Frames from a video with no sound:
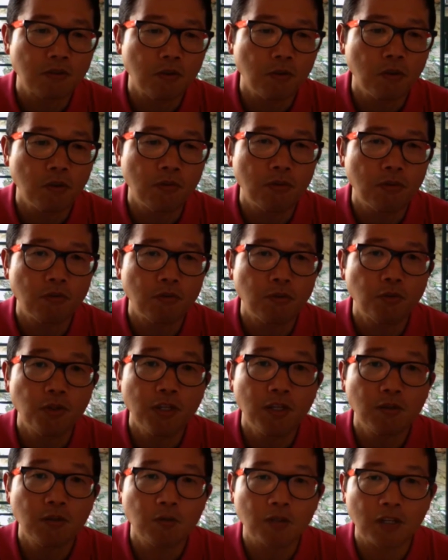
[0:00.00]
with free
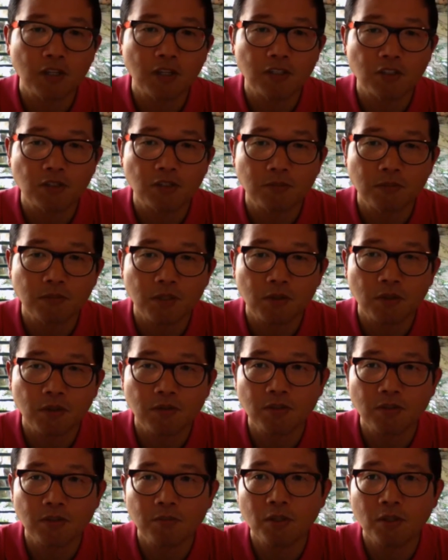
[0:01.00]
education
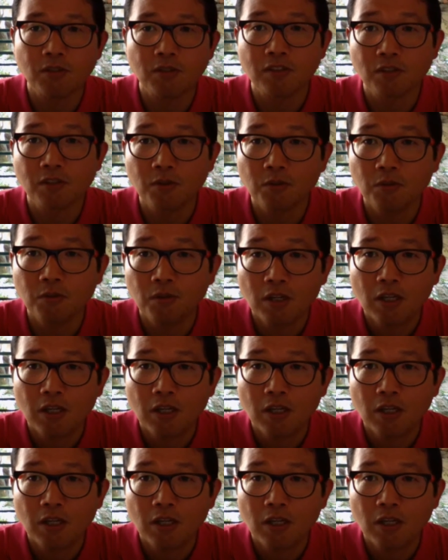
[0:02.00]
because in Brazil,